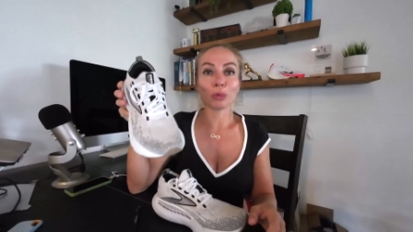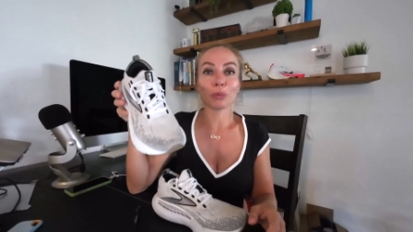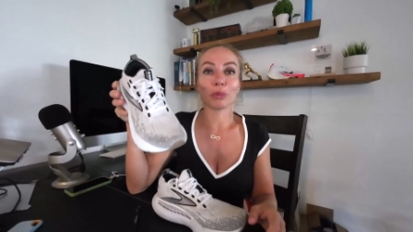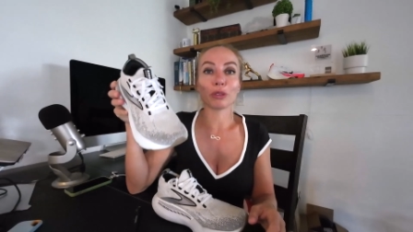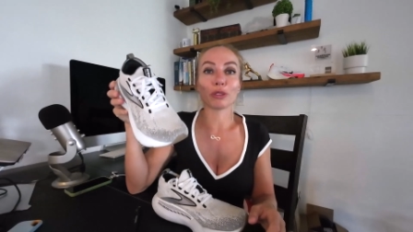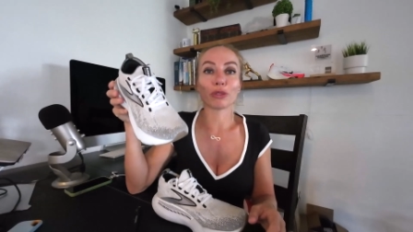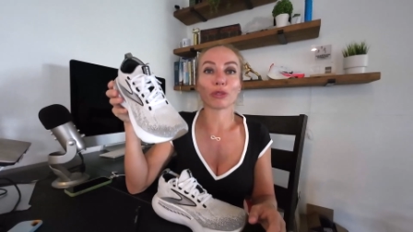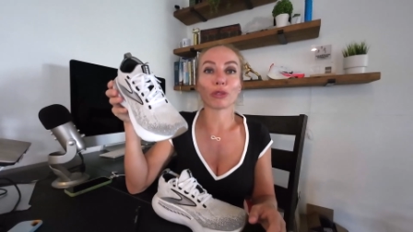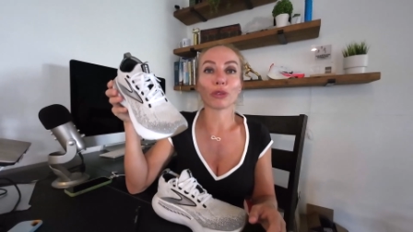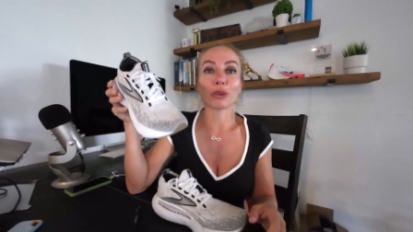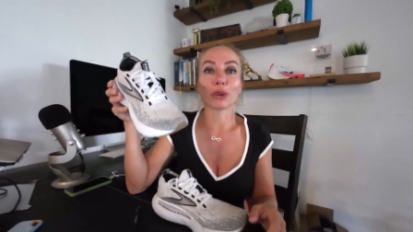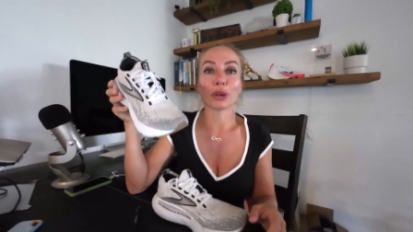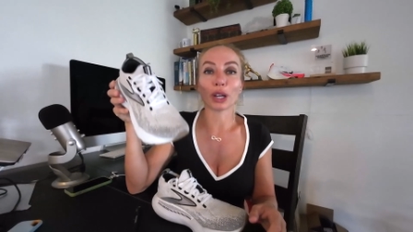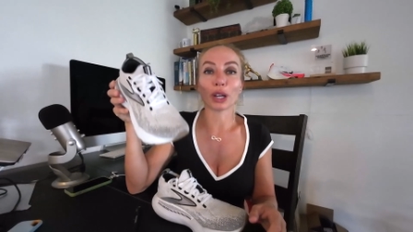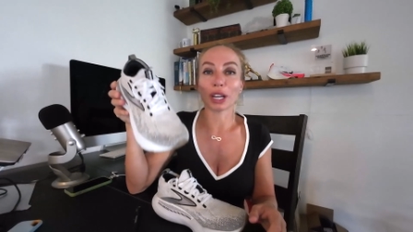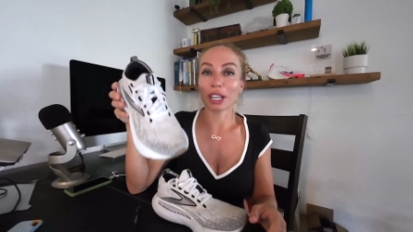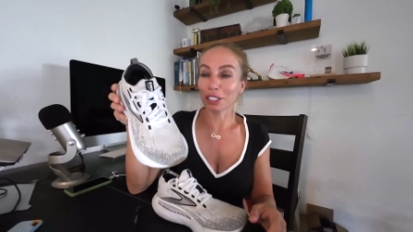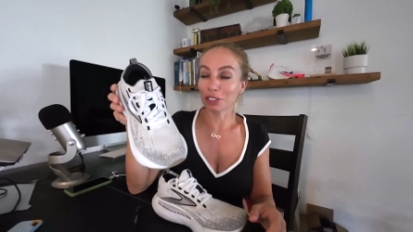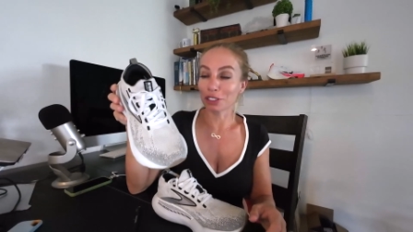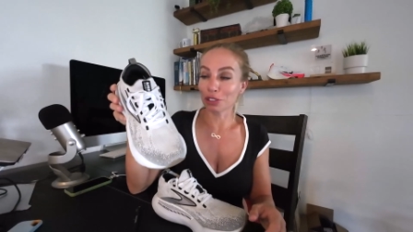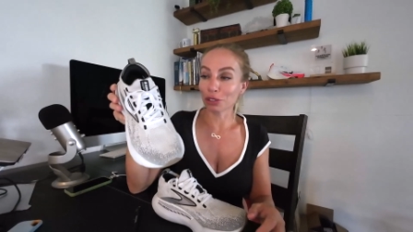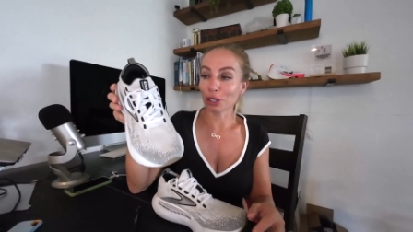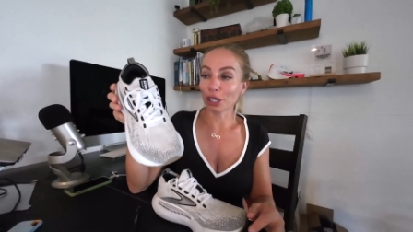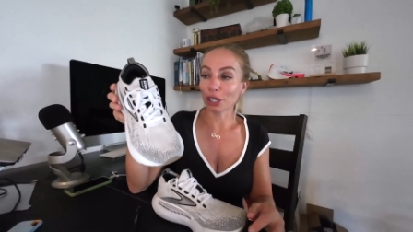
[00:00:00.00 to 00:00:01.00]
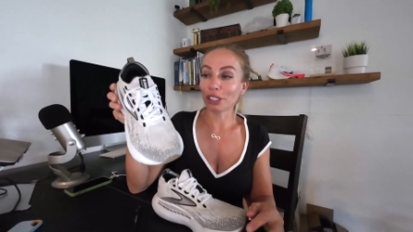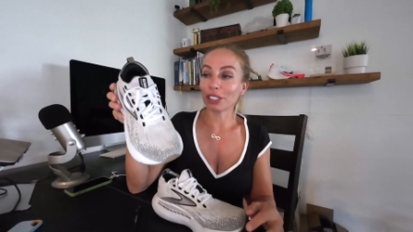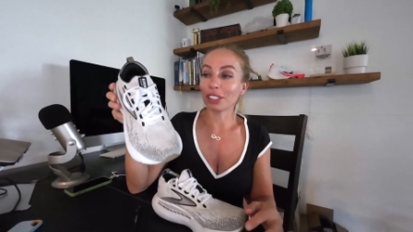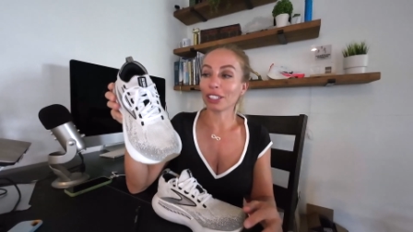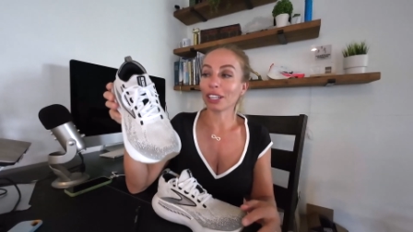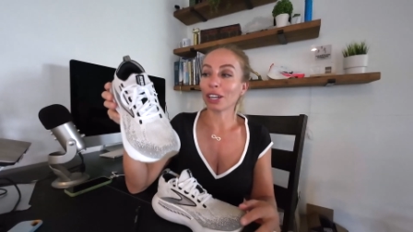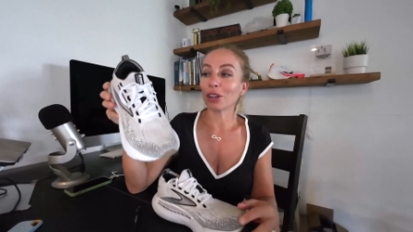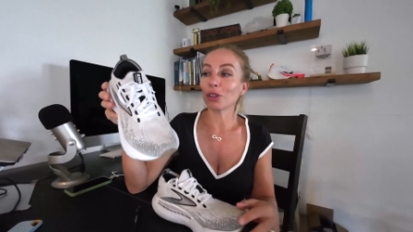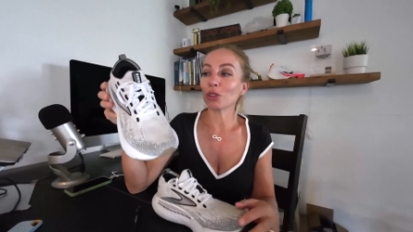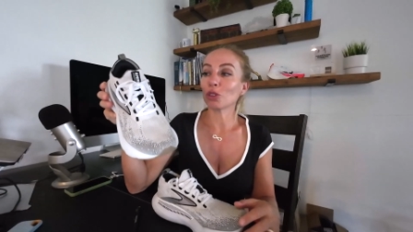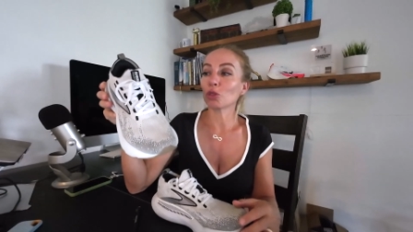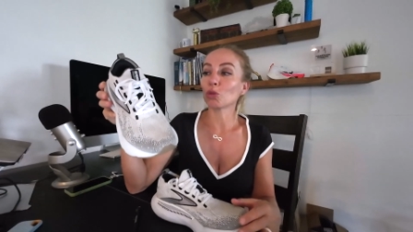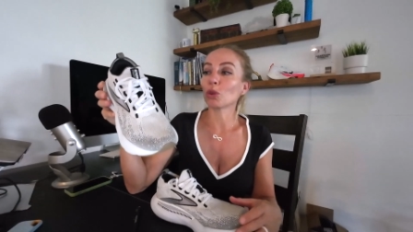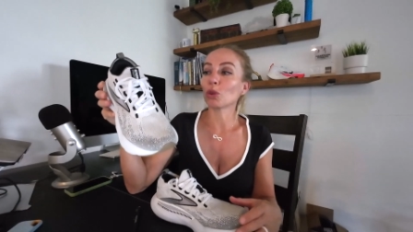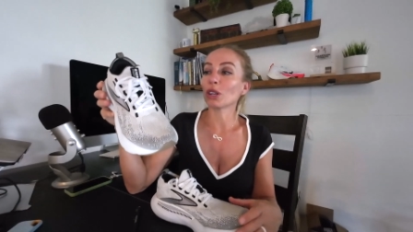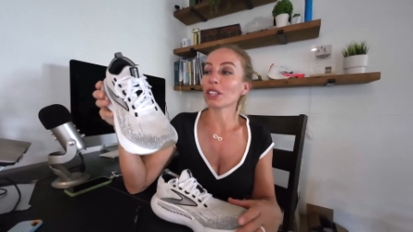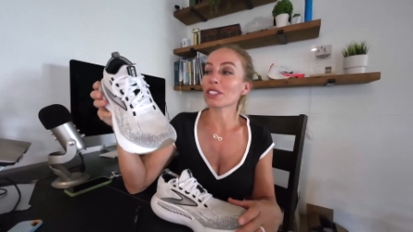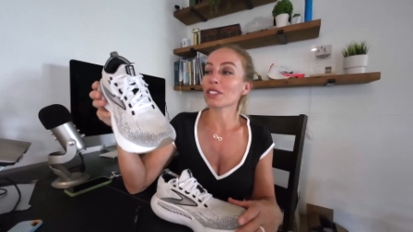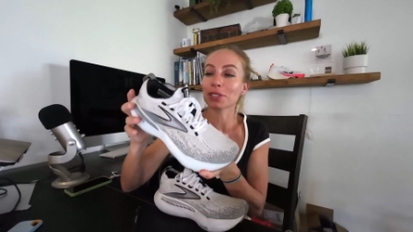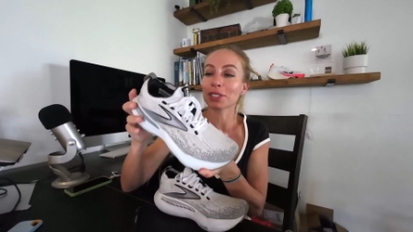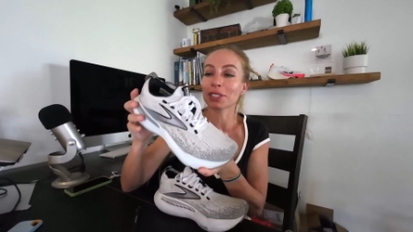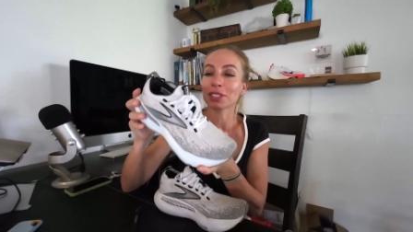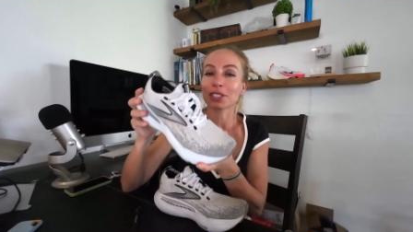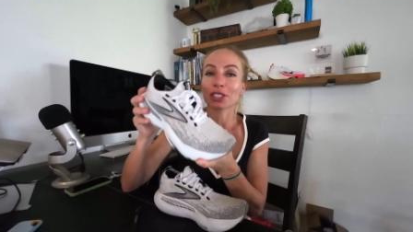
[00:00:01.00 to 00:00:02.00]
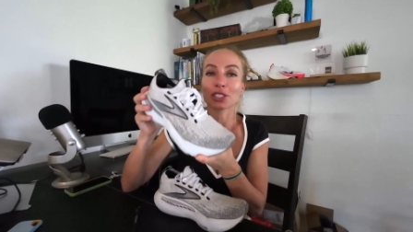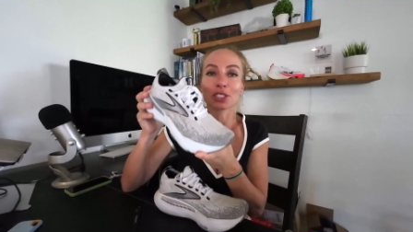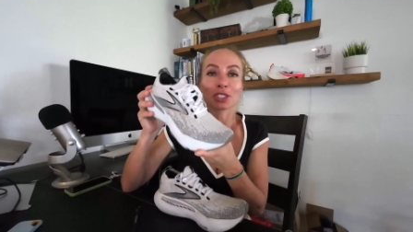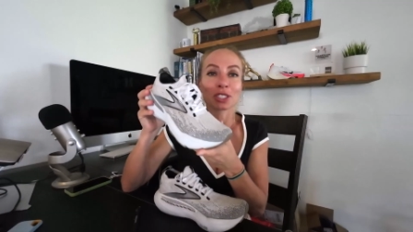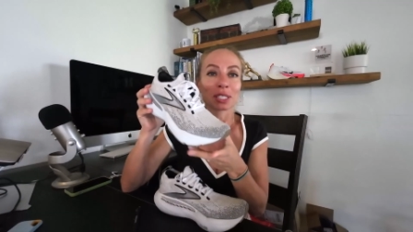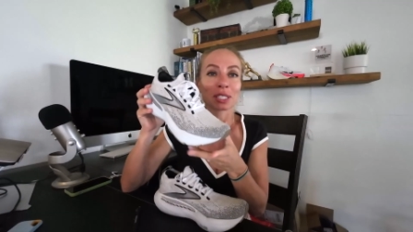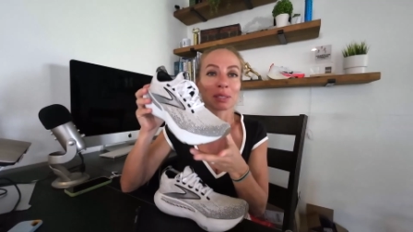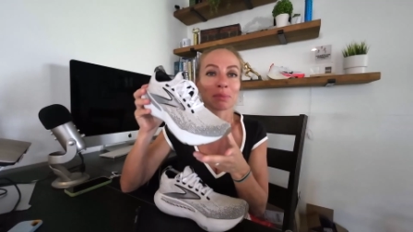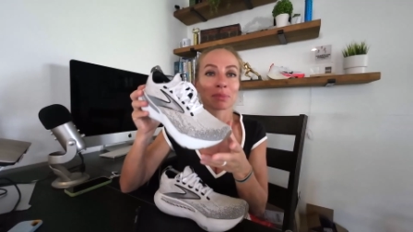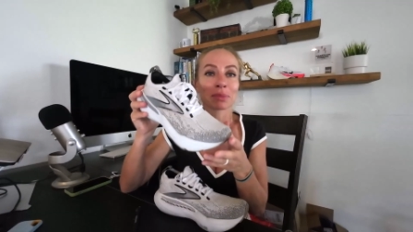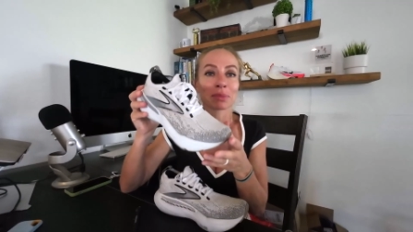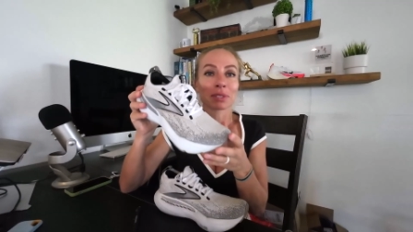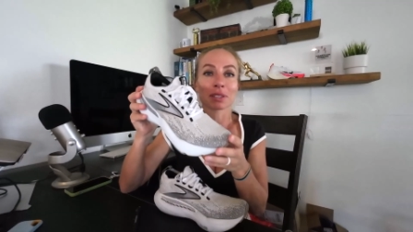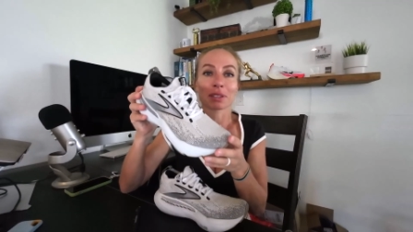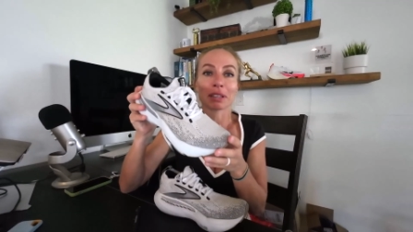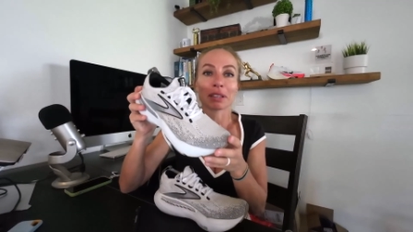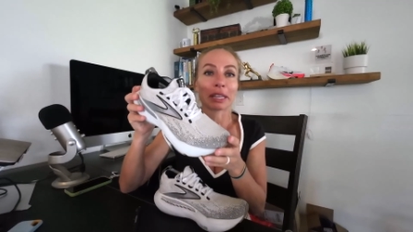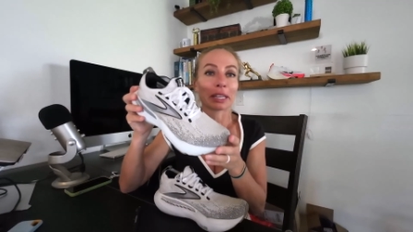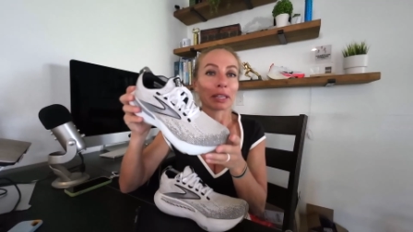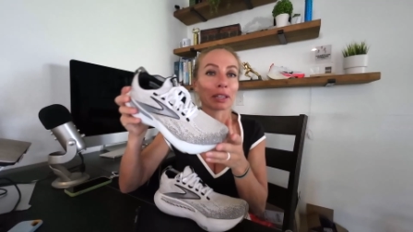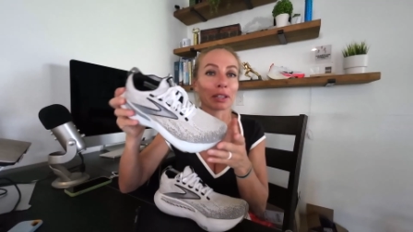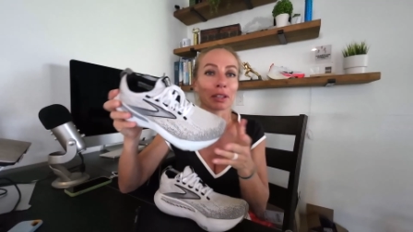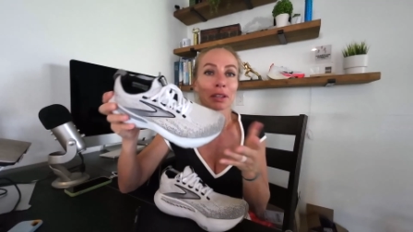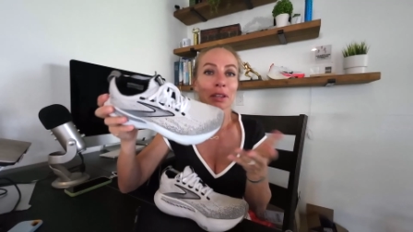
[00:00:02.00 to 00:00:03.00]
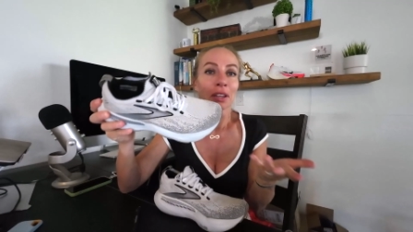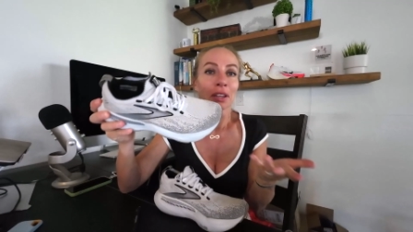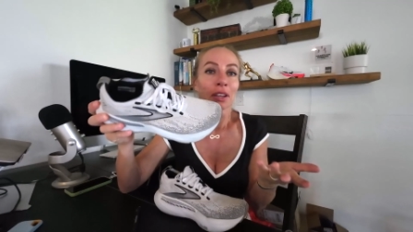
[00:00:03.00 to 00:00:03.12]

before I tried it out was it just seemed like a